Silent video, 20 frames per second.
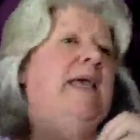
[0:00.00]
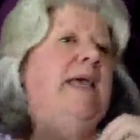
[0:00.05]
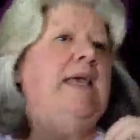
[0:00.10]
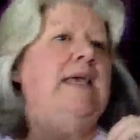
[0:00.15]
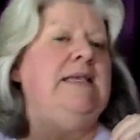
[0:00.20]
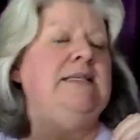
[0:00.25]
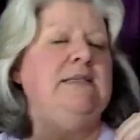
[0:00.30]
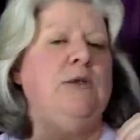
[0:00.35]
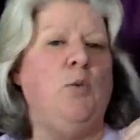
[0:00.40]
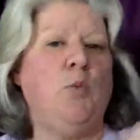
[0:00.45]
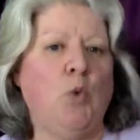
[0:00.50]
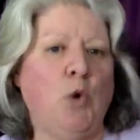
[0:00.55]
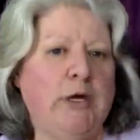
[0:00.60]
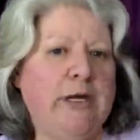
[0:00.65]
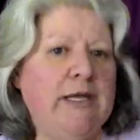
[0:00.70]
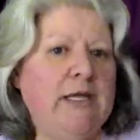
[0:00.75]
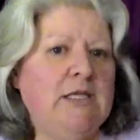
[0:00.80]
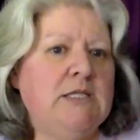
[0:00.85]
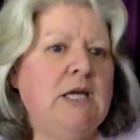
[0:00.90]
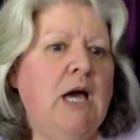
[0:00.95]
Is it
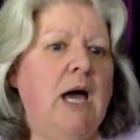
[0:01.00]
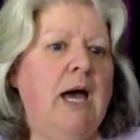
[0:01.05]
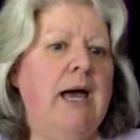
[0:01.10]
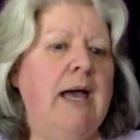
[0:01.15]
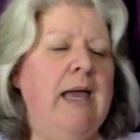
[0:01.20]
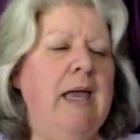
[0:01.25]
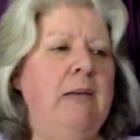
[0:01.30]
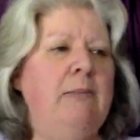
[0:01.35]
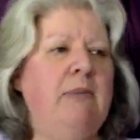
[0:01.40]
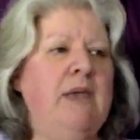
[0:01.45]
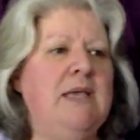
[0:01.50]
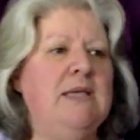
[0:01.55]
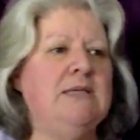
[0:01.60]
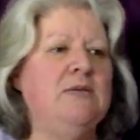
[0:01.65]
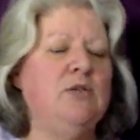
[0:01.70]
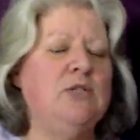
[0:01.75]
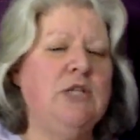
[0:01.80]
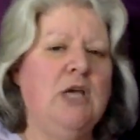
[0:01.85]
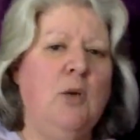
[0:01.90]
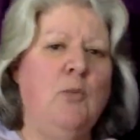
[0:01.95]
working time? Is
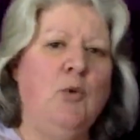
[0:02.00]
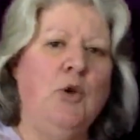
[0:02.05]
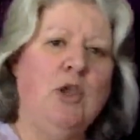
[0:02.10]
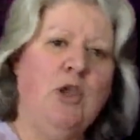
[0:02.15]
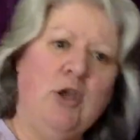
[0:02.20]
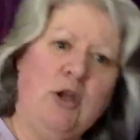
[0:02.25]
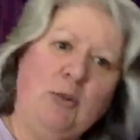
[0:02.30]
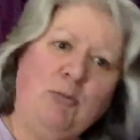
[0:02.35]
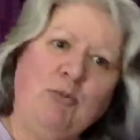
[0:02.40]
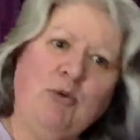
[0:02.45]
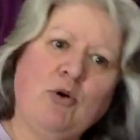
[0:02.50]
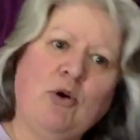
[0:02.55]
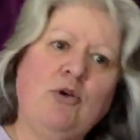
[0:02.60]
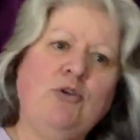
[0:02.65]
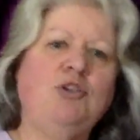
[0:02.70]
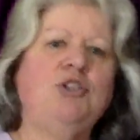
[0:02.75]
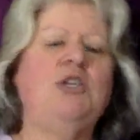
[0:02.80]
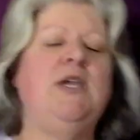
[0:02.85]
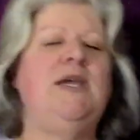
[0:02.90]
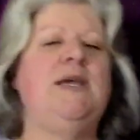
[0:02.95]
it time working on a
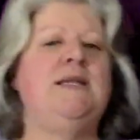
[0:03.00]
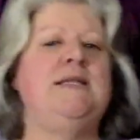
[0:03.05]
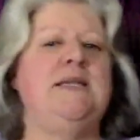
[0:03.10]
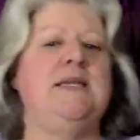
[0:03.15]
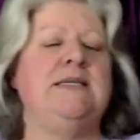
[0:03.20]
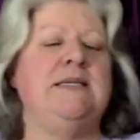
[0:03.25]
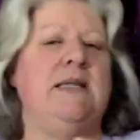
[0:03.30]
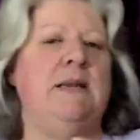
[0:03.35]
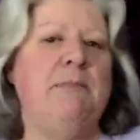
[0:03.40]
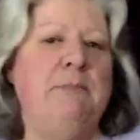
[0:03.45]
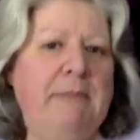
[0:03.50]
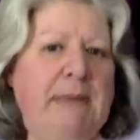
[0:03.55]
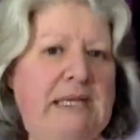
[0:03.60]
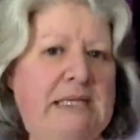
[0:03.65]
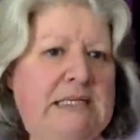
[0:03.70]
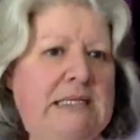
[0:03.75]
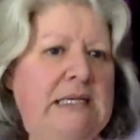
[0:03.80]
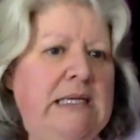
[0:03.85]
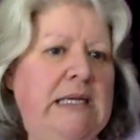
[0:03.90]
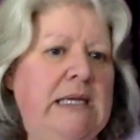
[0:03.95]
project? Is it a
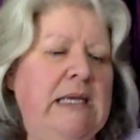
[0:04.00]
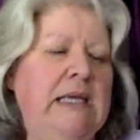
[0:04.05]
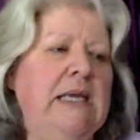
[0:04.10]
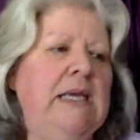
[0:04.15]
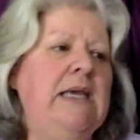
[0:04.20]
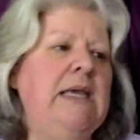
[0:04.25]
meeting?